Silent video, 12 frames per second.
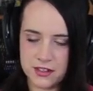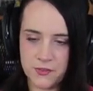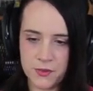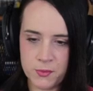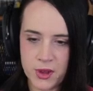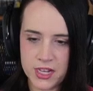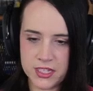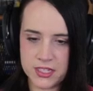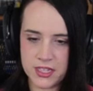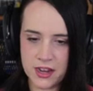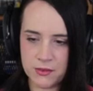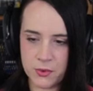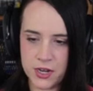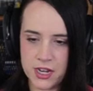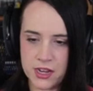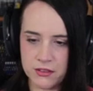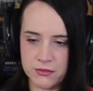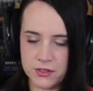Never mind that right
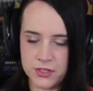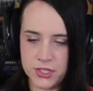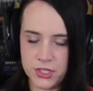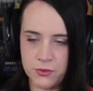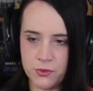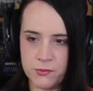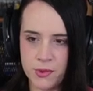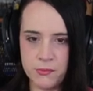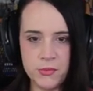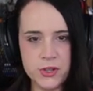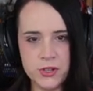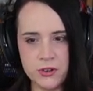now. Do you remember